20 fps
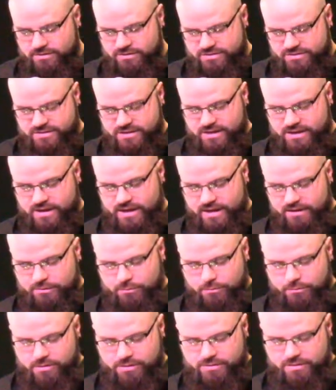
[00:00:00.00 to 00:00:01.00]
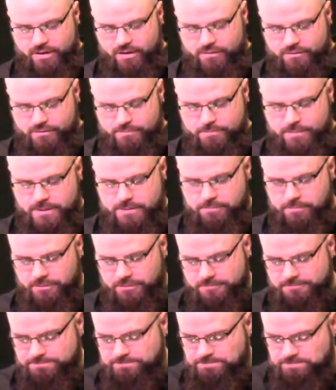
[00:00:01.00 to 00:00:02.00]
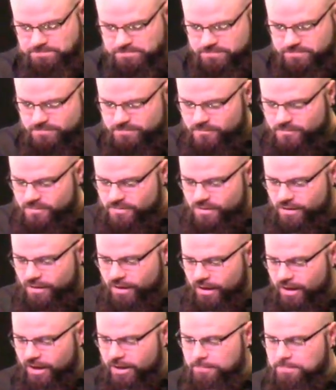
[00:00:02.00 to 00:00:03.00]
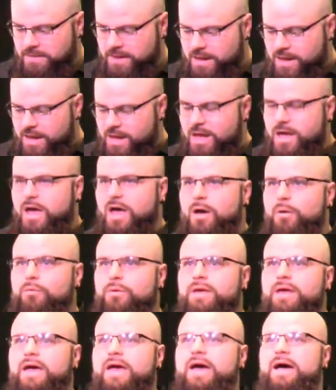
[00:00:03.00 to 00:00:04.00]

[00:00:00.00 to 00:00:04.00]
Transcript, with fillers: to just connect with other people. Um, we